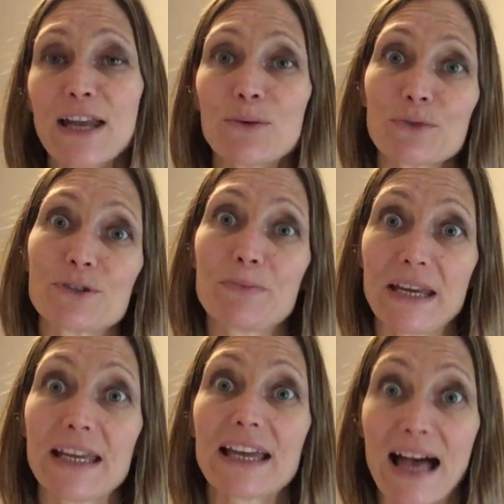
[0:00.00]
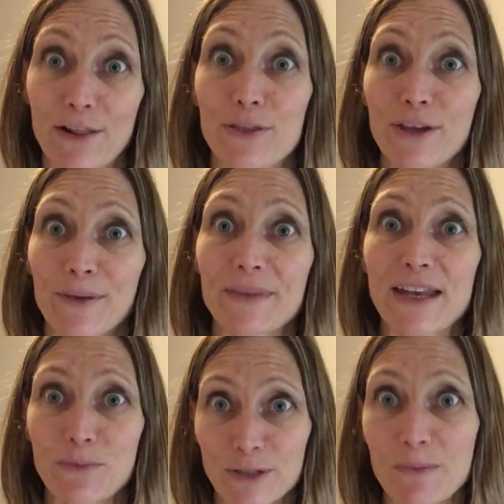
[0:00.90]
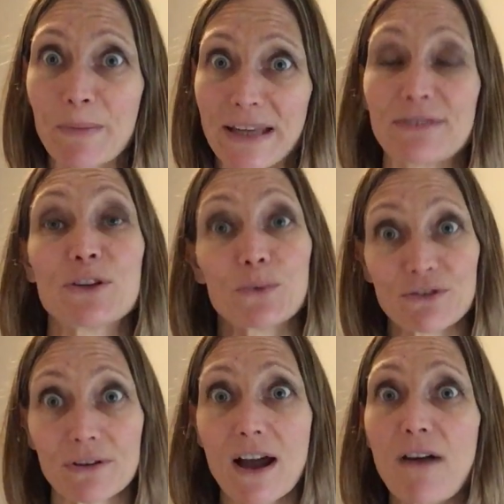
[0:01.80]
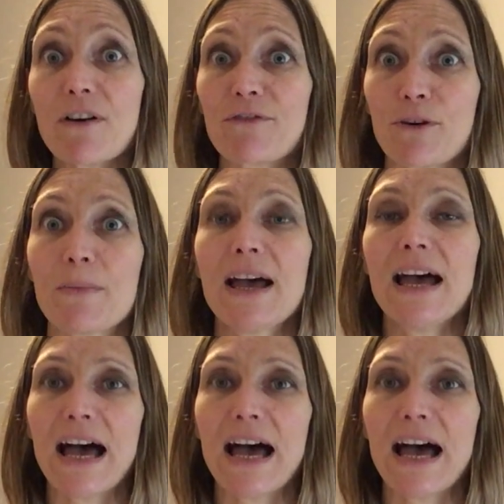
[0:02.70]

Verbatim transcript: you want to be healthier and you want to be better and you want to recover from